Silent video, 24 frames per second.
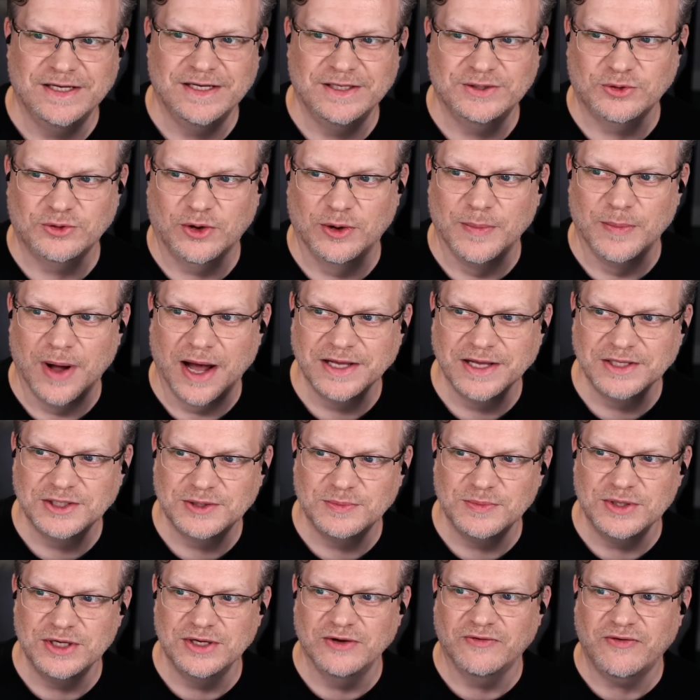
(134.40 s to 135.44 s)
It
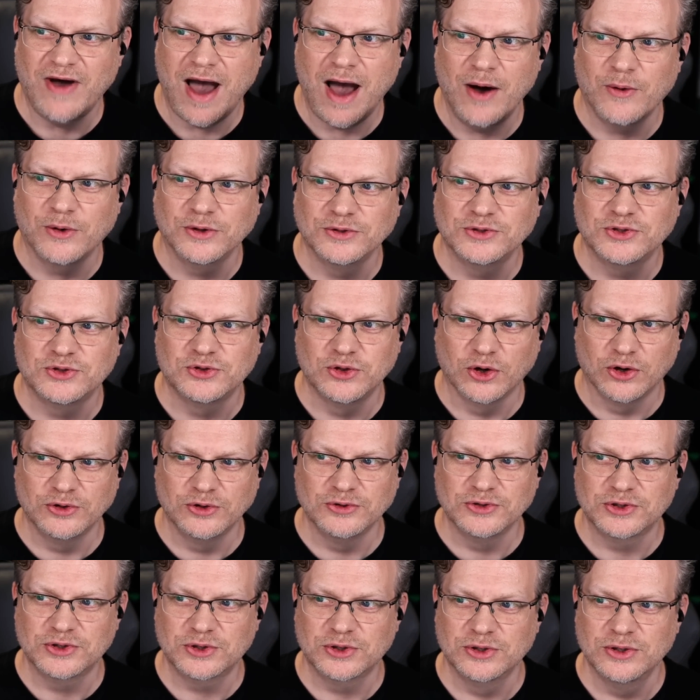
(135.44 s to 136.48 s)
reminds me of Howard
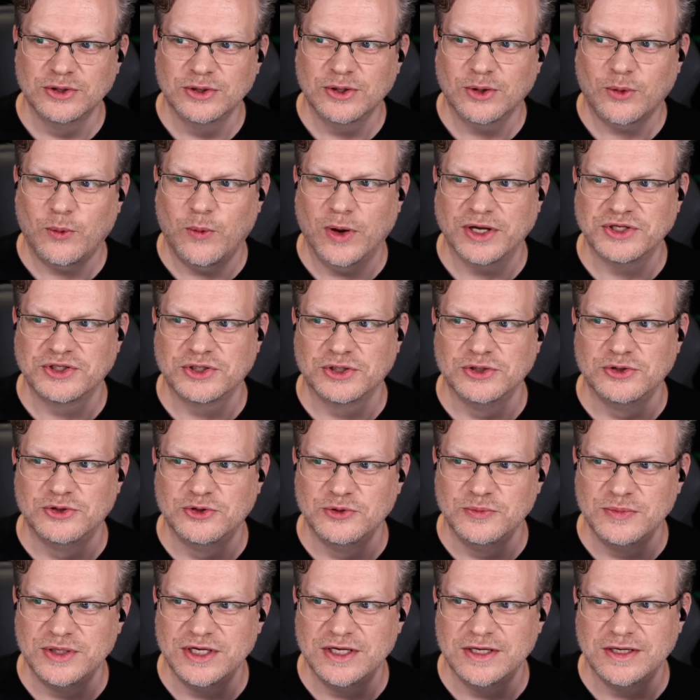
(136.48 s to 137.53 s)
Stern's question
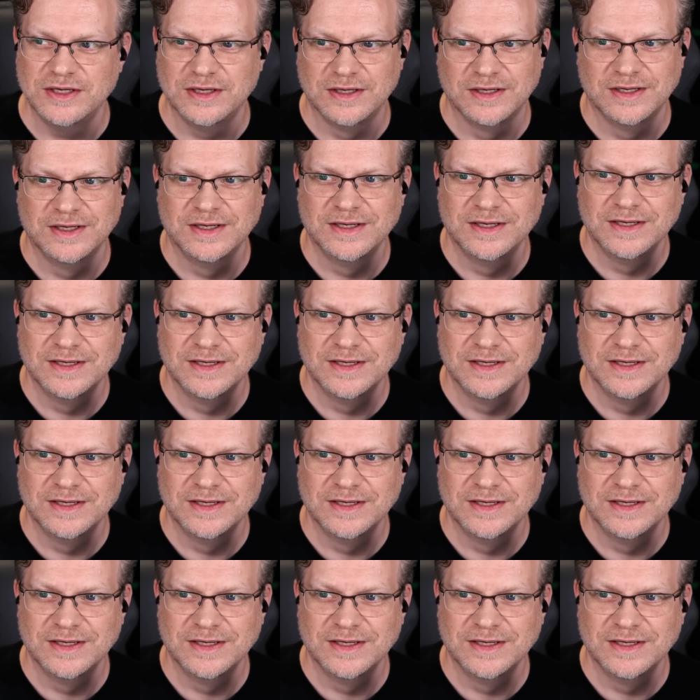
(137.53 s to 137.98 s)
to me.